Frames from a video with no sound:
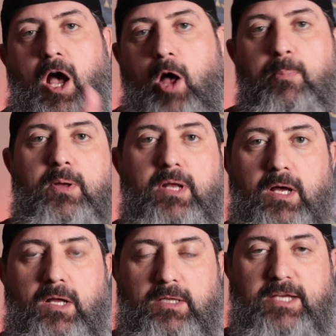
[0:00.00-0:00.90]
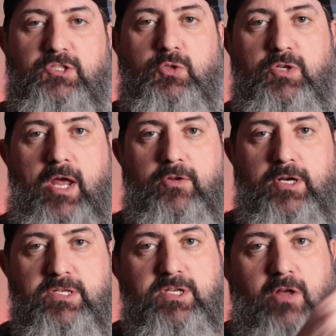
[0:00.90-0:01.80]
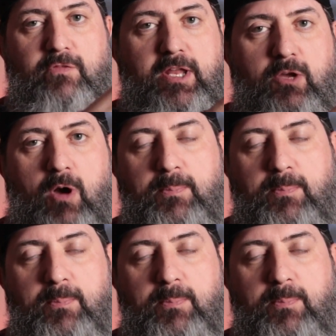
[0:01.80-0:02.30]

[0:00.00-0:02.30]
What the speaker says: I'll put a link to another install video